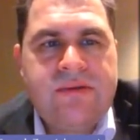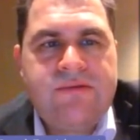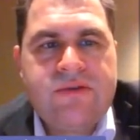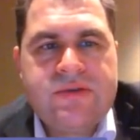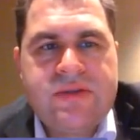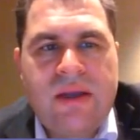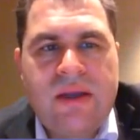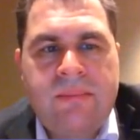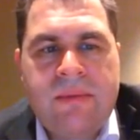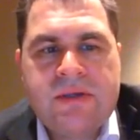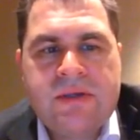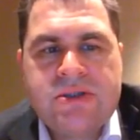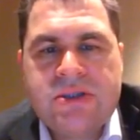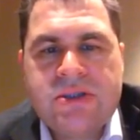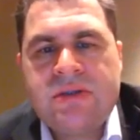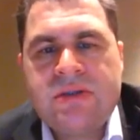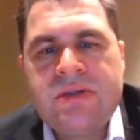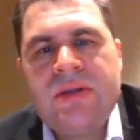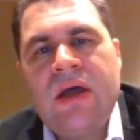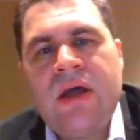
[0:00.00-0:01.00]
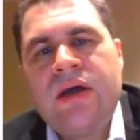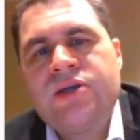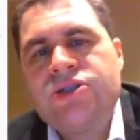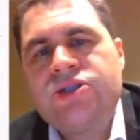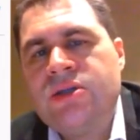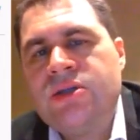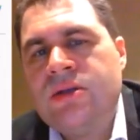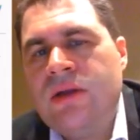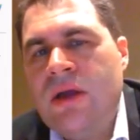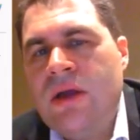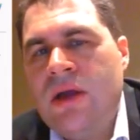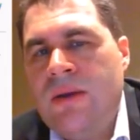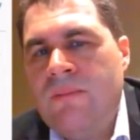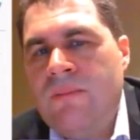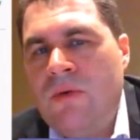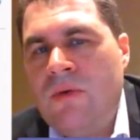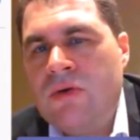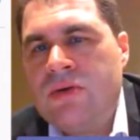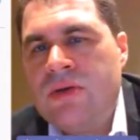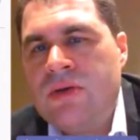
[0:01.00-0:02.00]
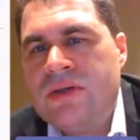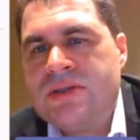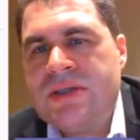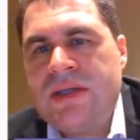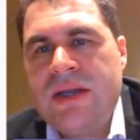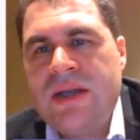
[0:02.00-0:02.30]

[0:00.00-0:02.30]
for dimension reduction, model